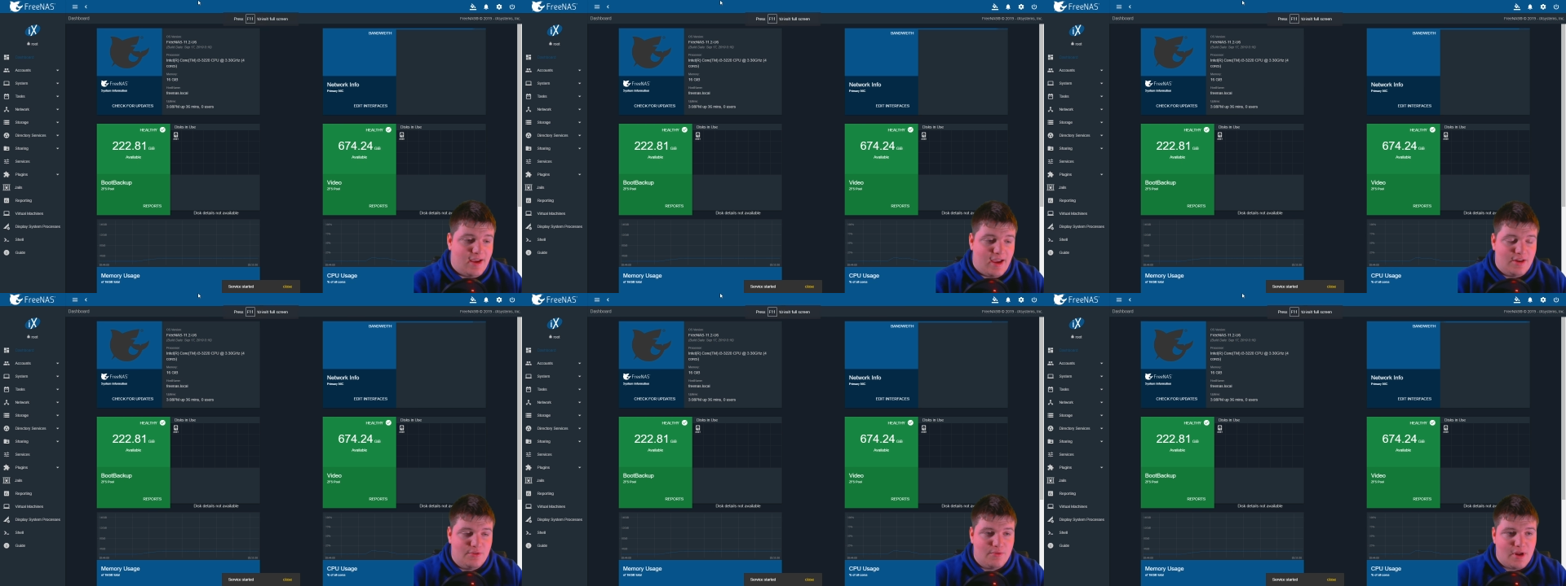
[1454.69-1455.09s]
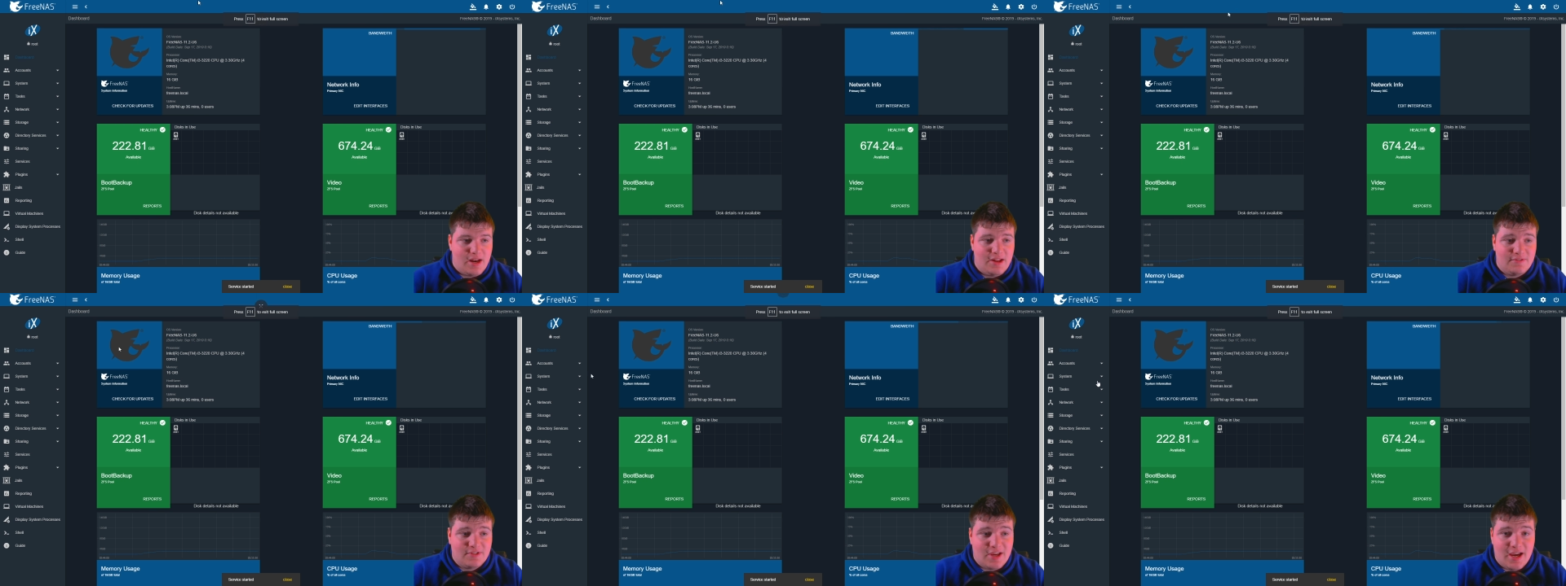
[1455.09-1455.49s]
I do not
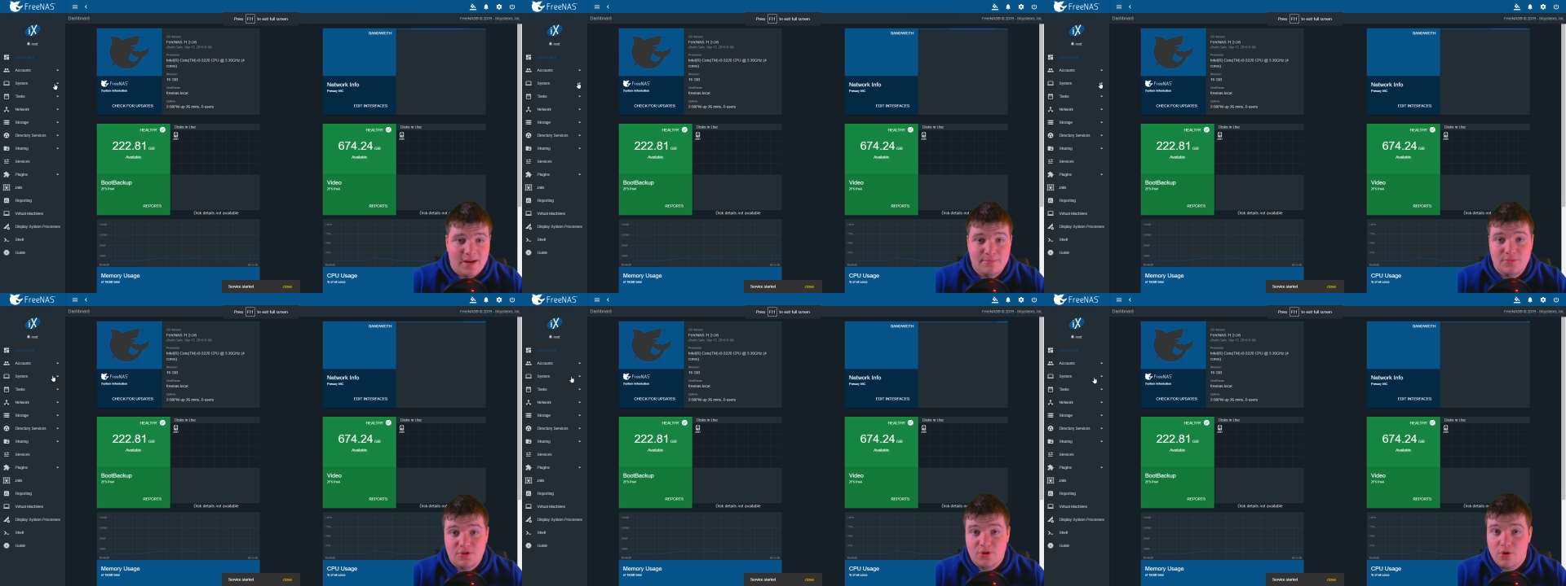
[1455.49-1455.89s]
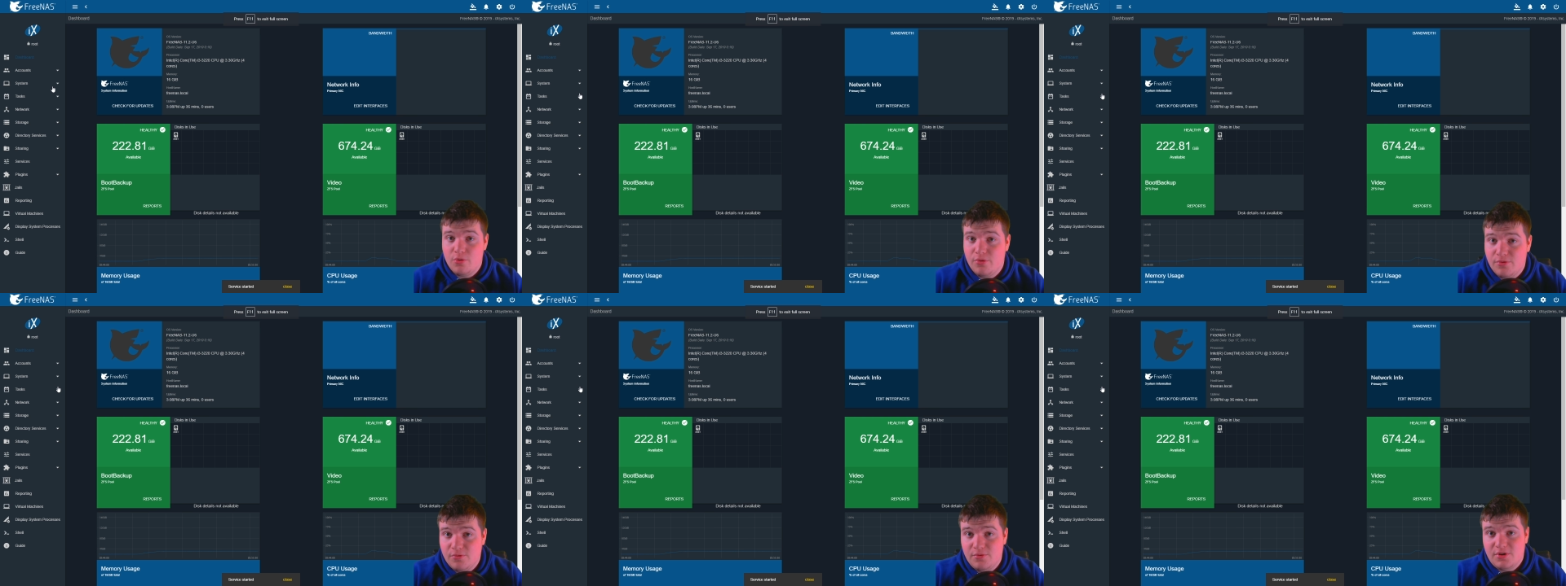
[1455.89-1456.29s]
have time to go
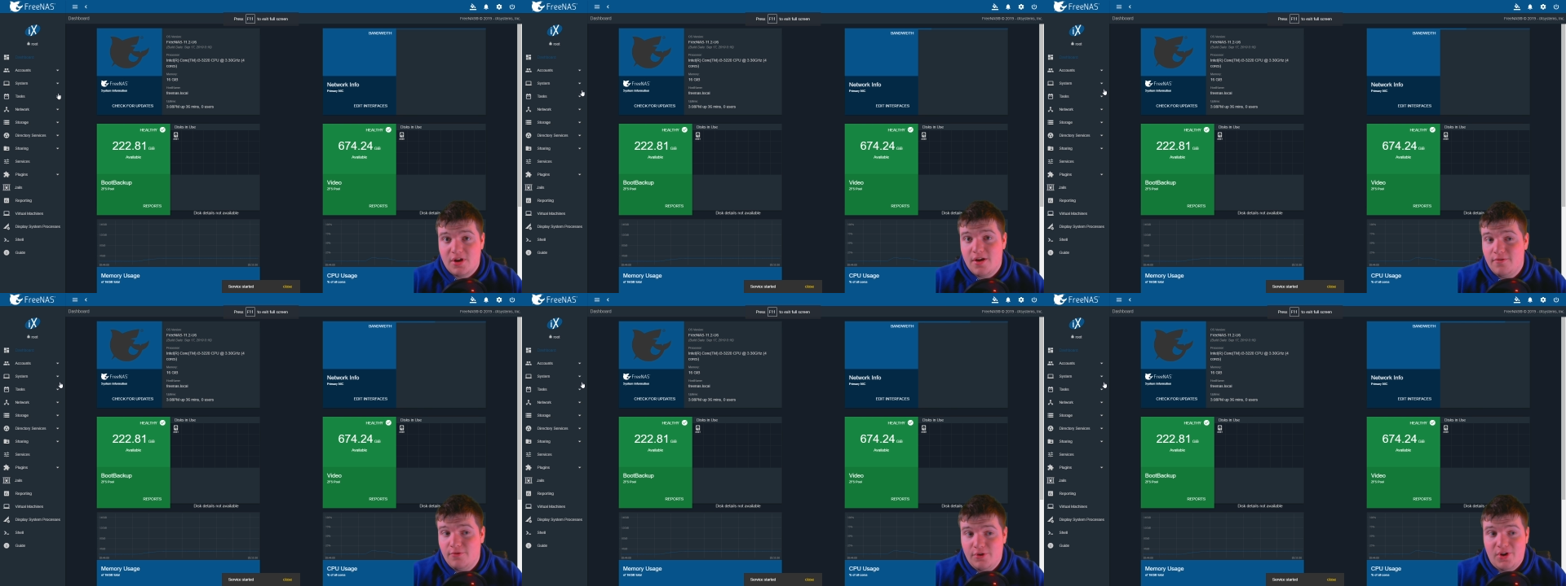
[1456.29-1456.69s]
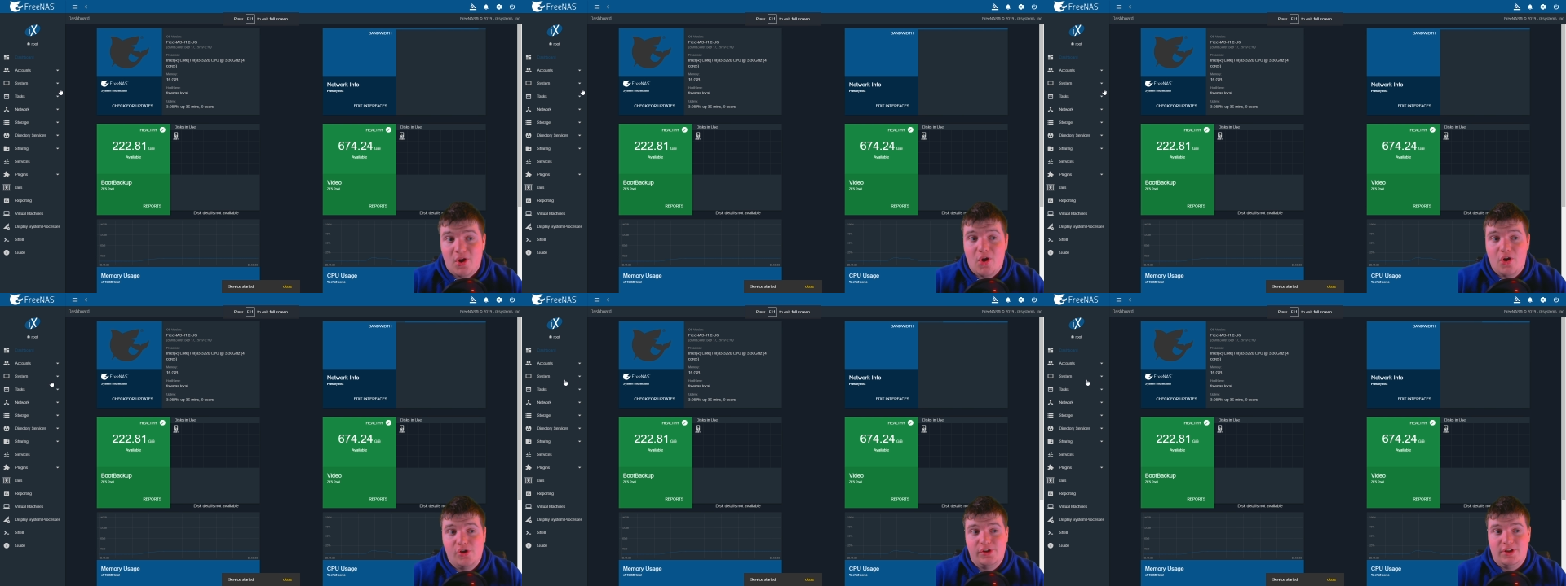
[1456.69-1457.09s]
through and cover it
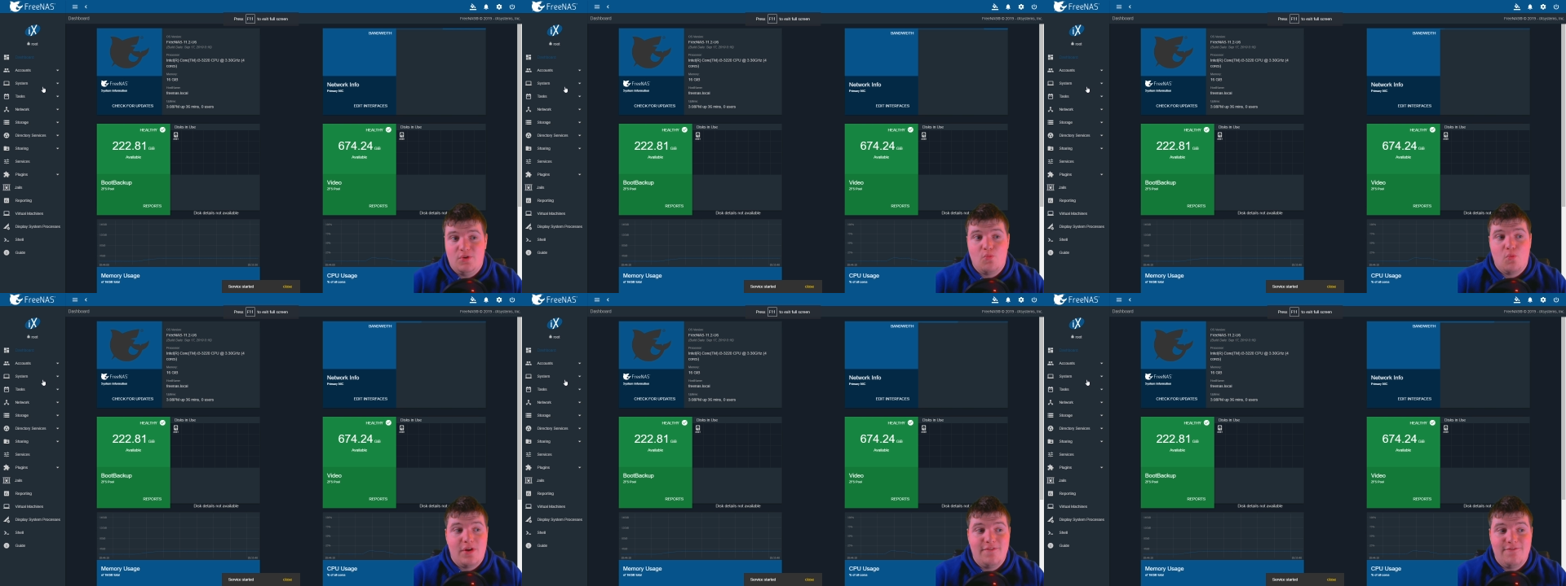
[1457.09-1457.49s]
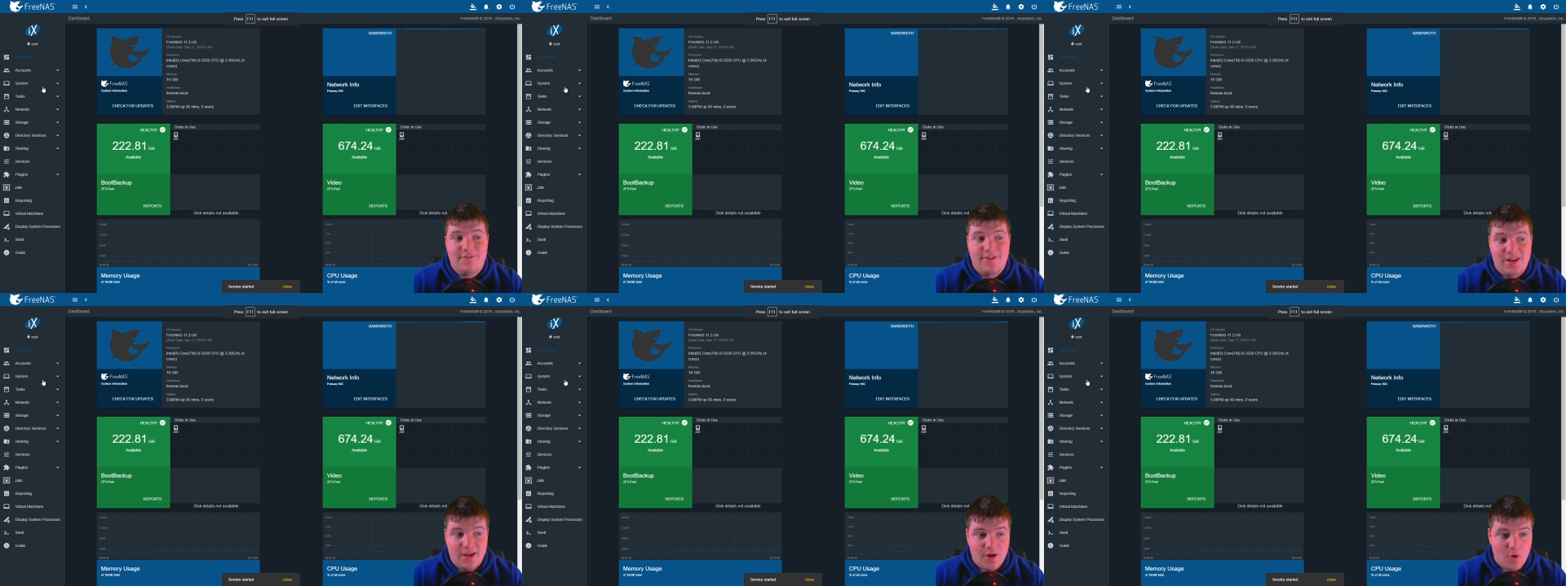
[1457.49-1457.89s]
all in one
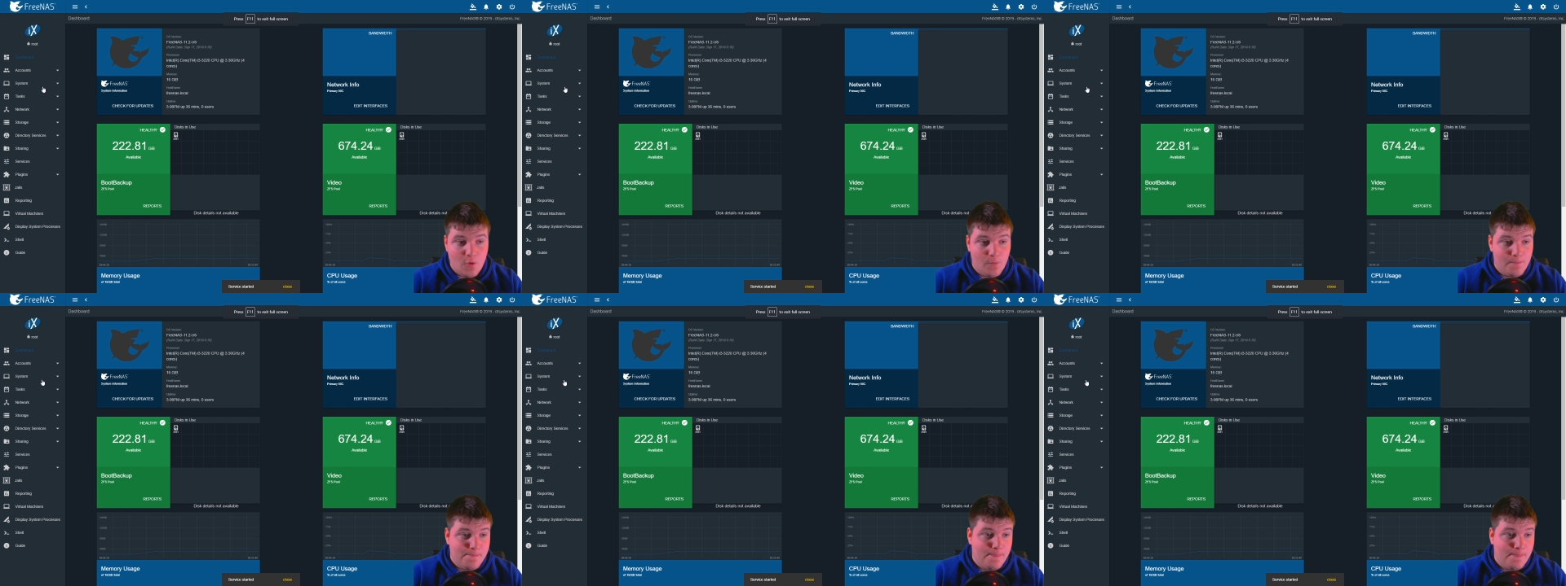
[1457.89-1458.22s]
video.